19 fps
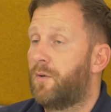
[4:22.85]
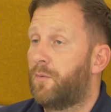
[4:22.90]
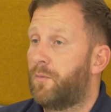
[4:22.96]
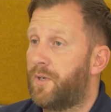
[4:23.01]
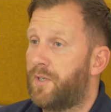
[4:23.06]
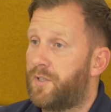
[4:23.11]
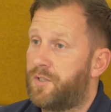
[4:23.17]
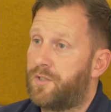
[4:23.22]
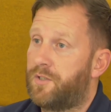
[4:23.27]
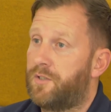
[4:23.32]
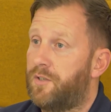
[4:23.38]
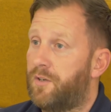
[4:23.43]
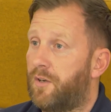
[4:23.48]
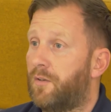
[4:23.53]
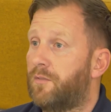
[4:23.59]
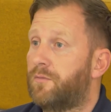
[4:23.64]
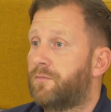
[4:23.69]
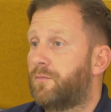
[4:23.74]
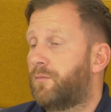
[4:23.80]
which
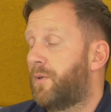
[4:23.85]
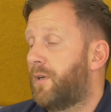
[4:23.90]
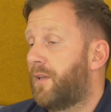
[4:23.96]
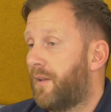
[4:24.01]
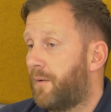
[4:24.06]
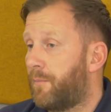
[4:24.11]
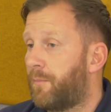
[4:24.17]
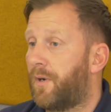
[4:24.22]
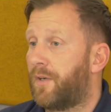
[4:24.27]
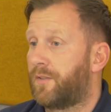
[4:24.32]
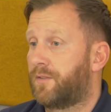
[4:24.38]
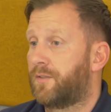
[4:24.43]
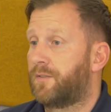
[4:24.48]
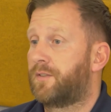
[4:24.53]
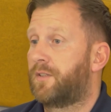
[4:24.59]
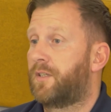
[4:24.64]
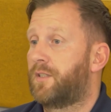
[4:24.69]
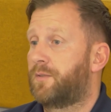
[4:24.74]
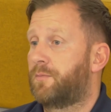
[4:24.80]
we then pass on
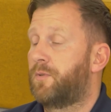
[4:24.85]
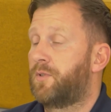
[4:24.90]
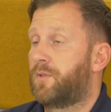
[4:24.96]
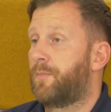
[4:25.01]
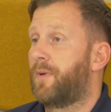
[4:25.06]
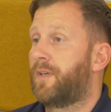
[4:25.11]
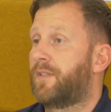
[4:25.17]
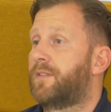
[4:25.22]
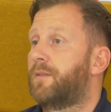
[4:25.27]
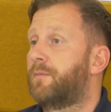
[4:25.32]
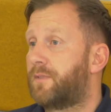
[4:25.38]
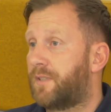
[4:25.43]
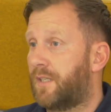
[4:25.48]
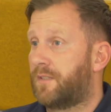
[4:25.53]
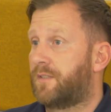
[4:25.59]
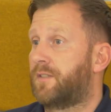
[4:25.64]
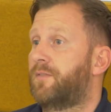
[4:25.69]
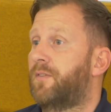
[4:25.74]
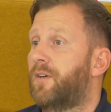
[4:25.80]
to customers, which makes them
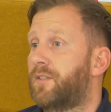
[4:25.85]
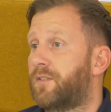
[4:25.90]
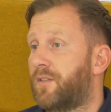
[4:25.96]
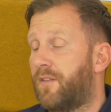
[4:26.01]
satisfied.